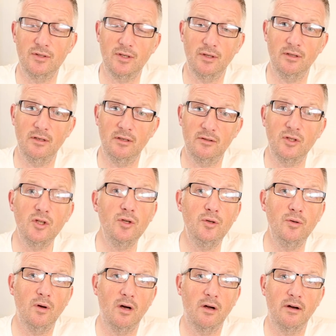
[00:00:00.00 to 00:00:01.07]
so the
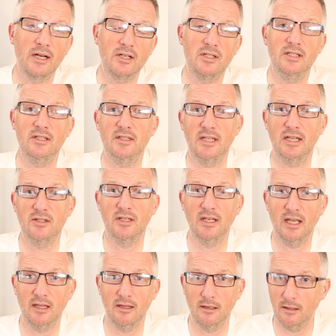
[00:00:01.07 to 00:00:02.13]
two are actually stitched
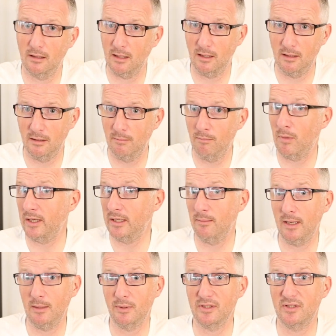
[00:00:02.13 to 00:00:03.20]
together. Mine are
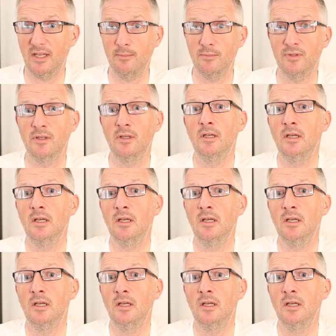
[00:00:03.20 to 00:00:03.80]
made by Sims.